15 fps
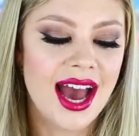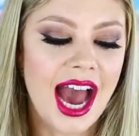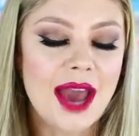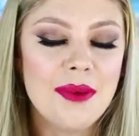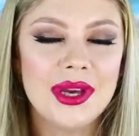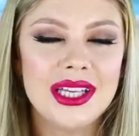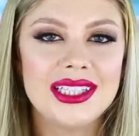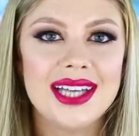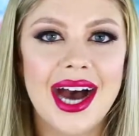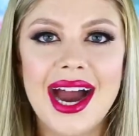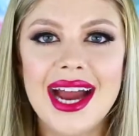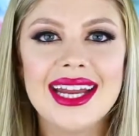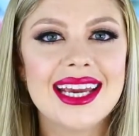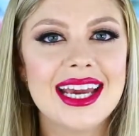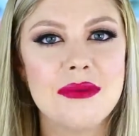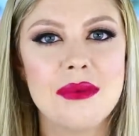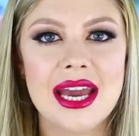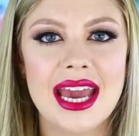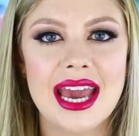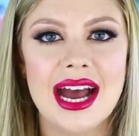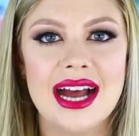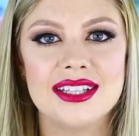I've been dying to get my
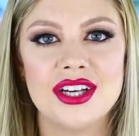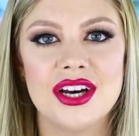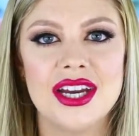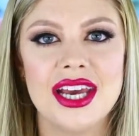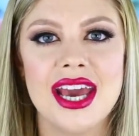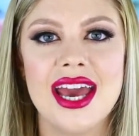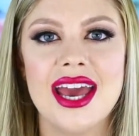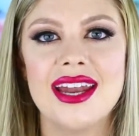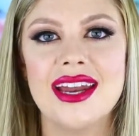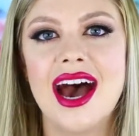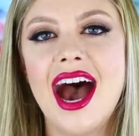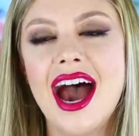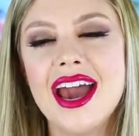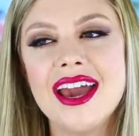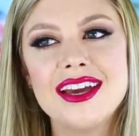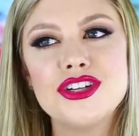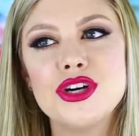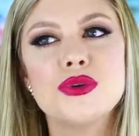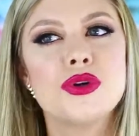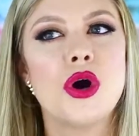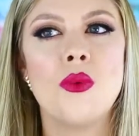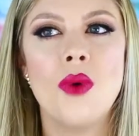hands on it, and I
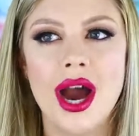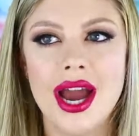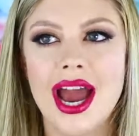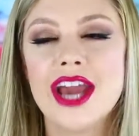don't know why.